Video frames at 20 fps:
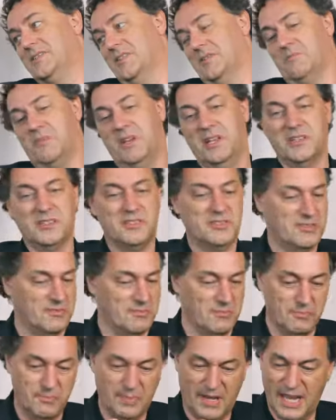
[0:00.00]
it means
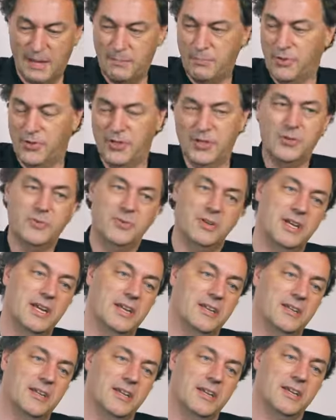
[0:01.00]
pay per
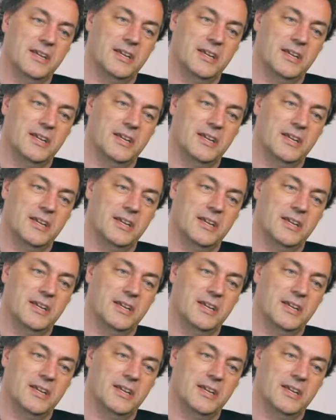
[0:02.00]
unit,